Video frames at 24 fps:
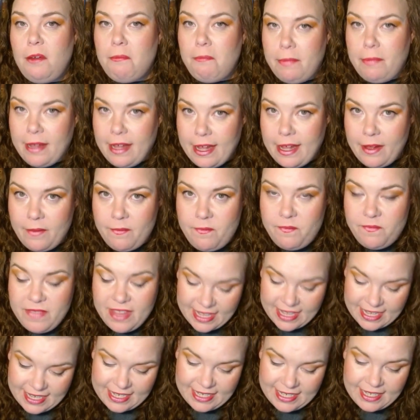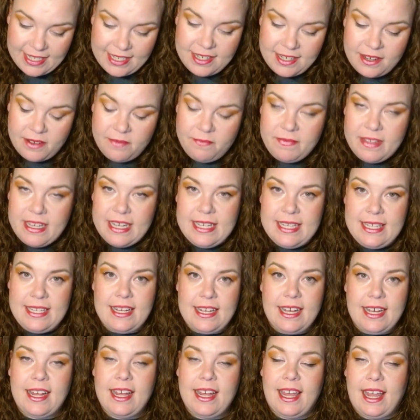But the system is
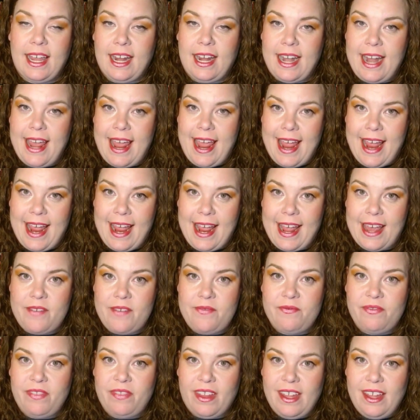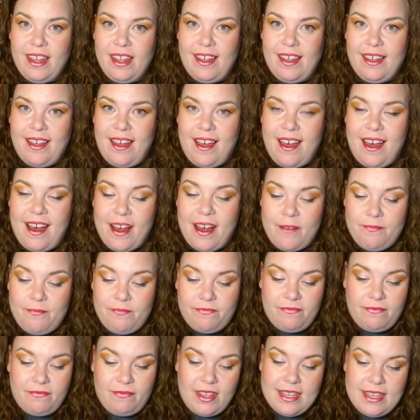stuck in a
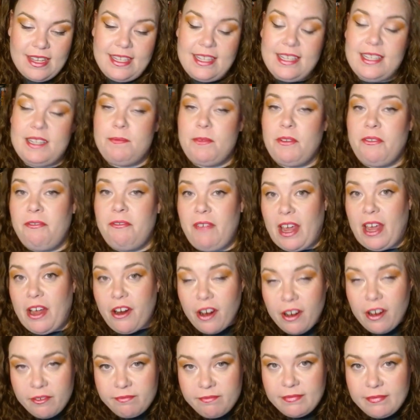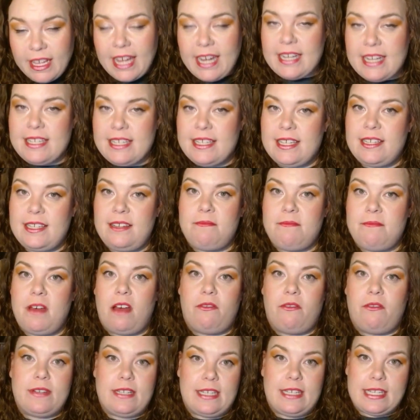system of fear, and a system
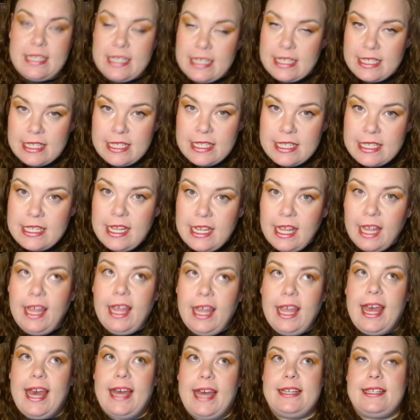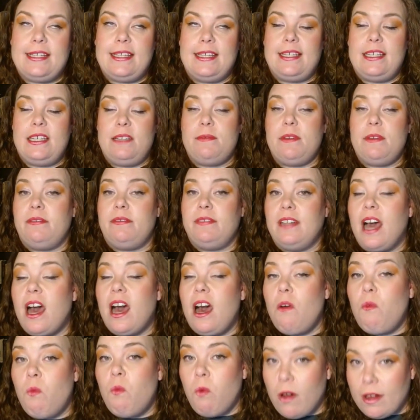of resistance, and a system of
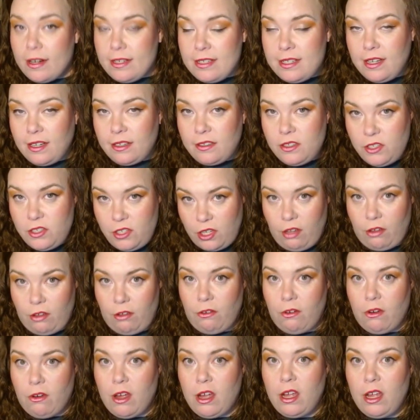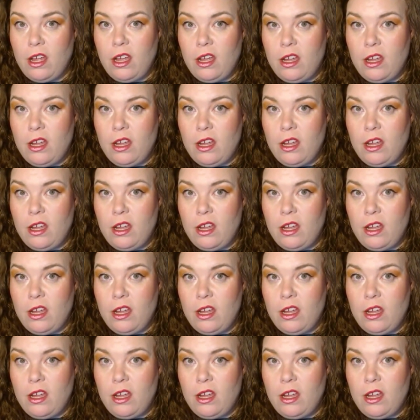not wanting to